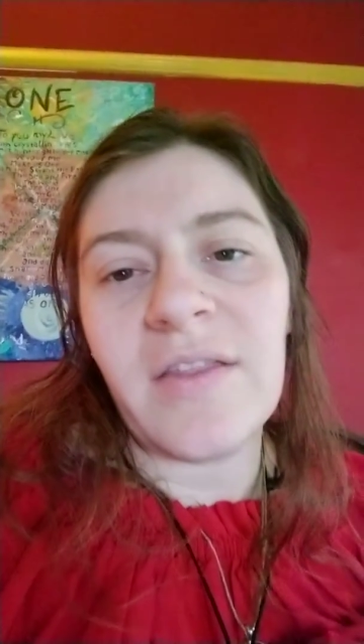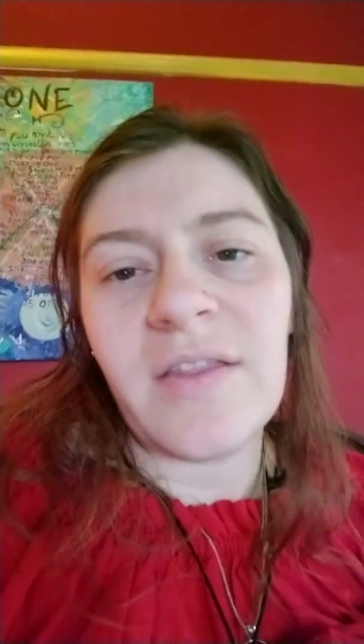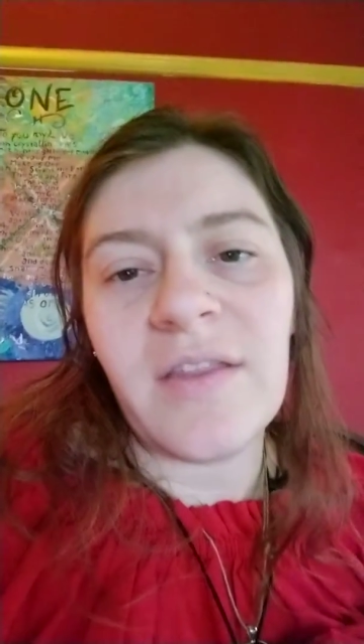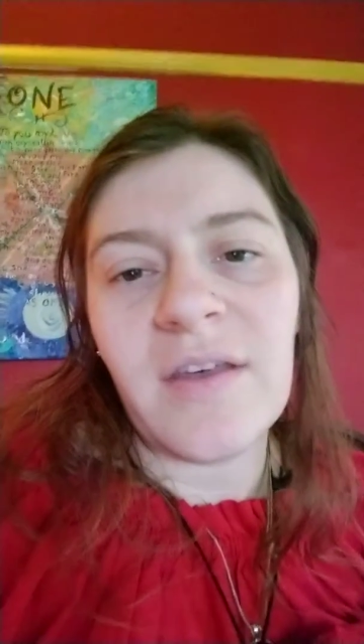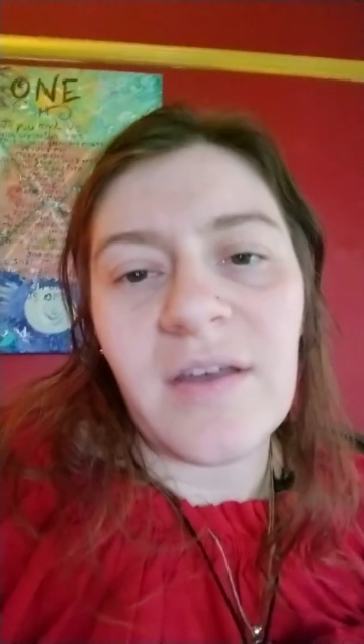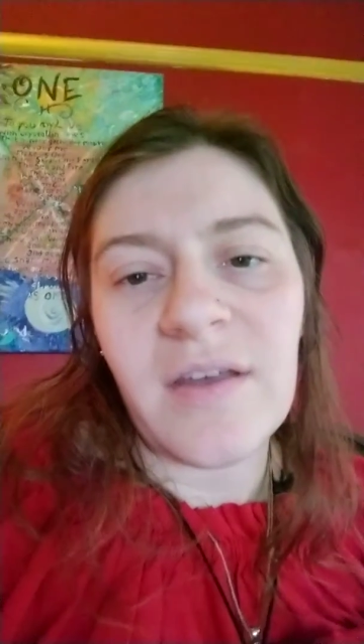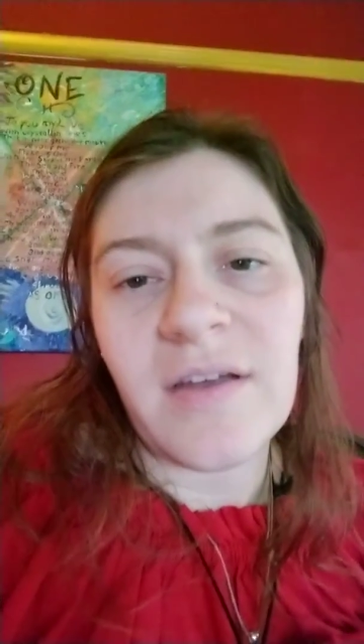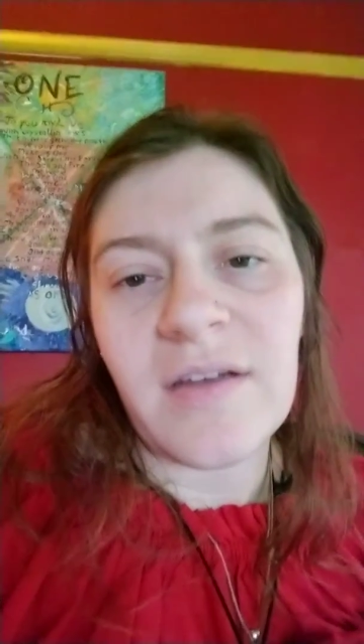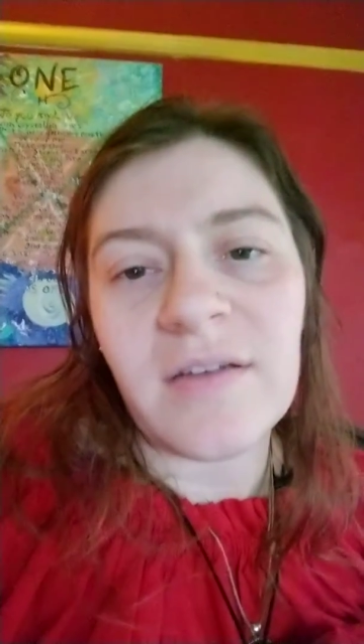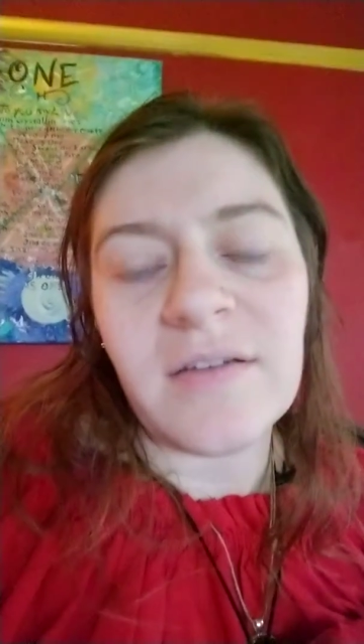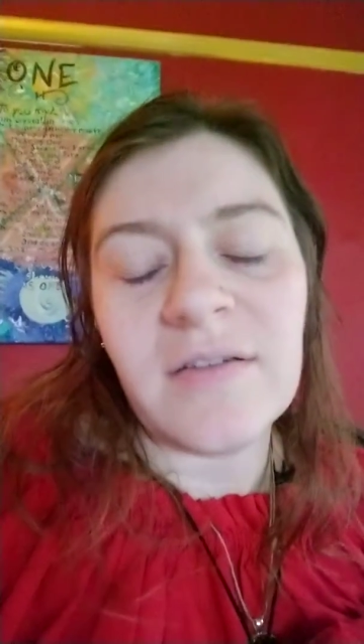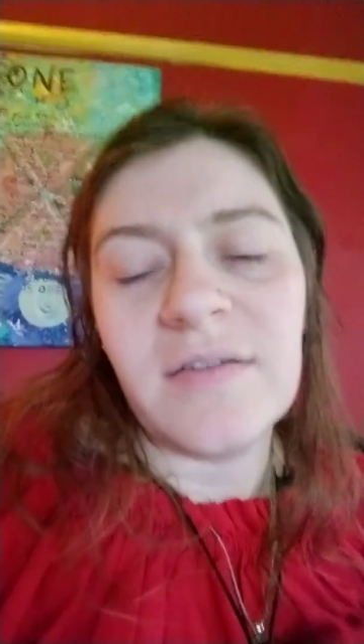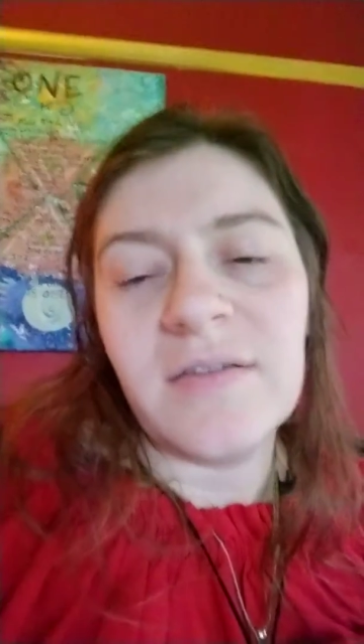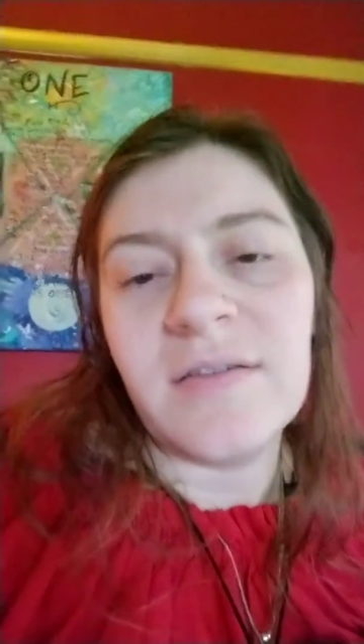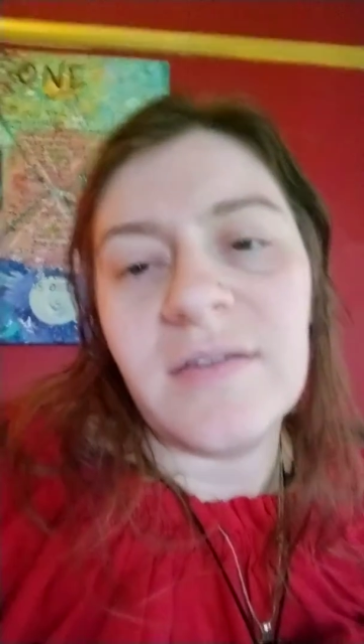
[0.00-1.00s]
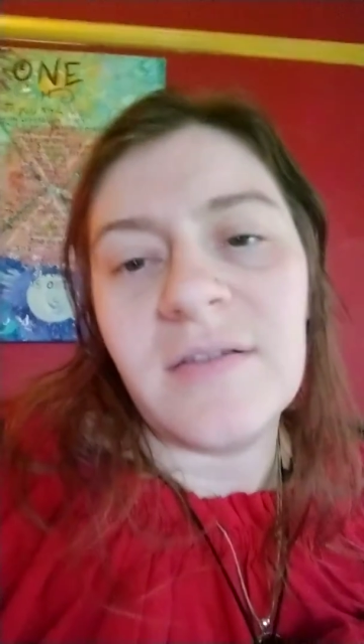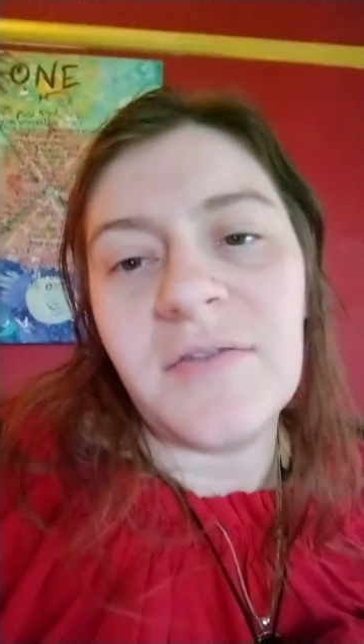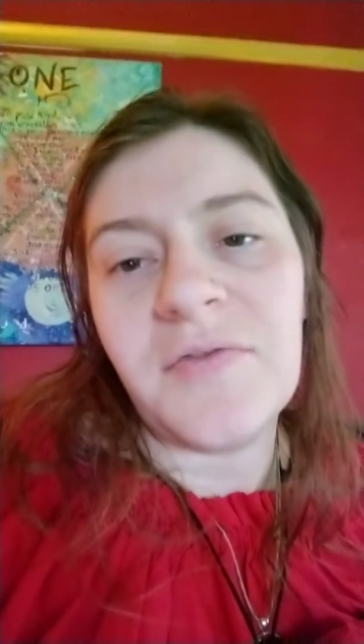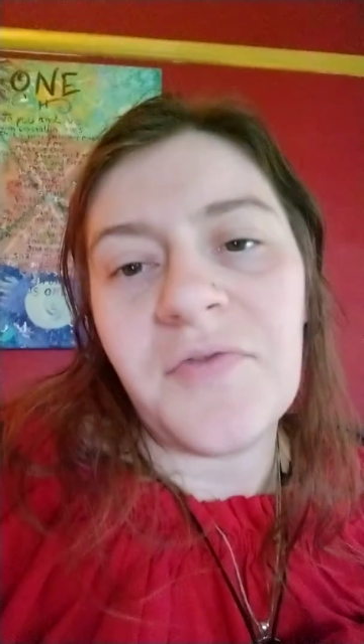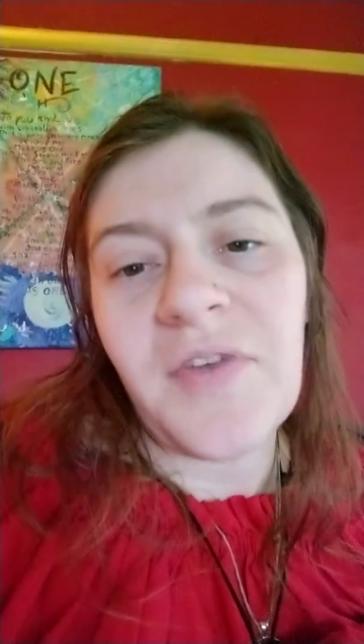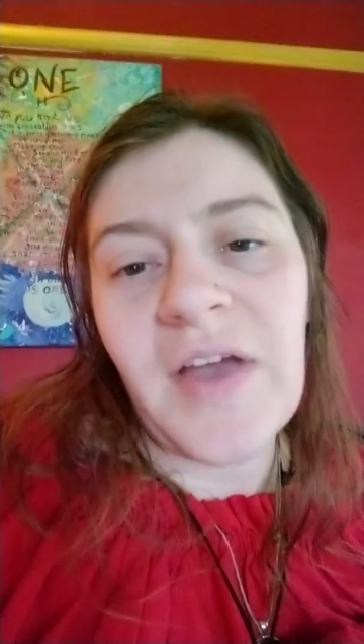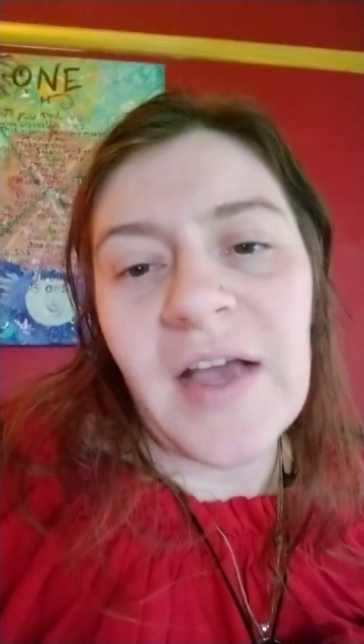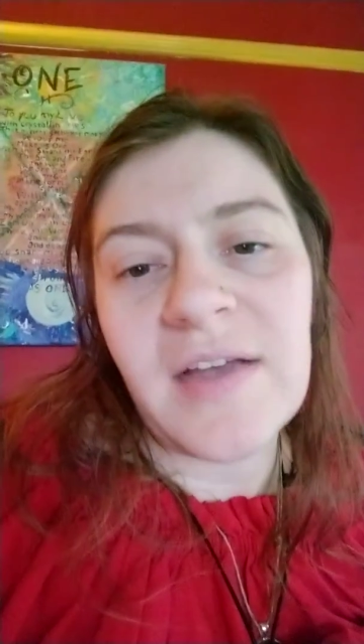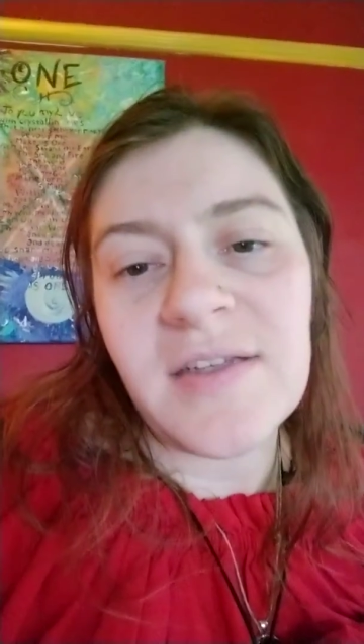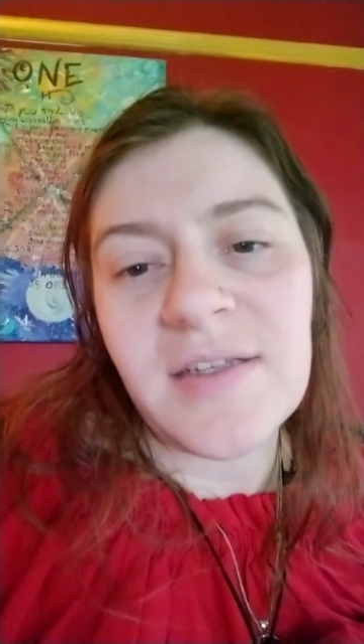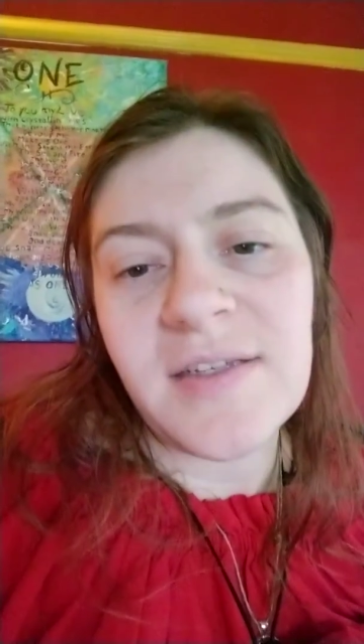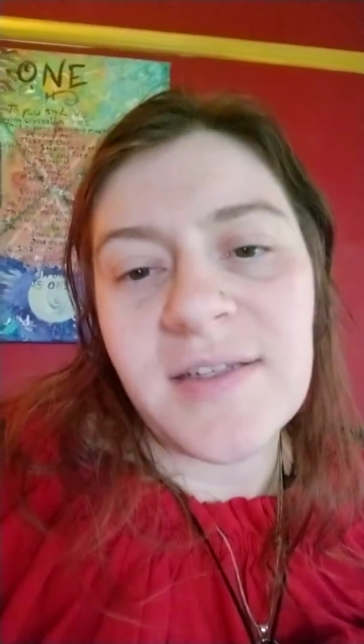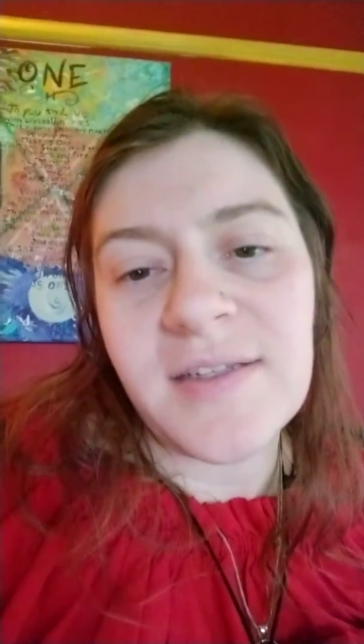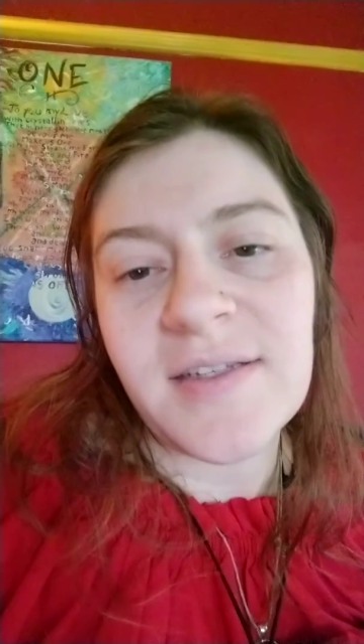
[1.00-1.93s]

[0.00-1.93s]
The fasting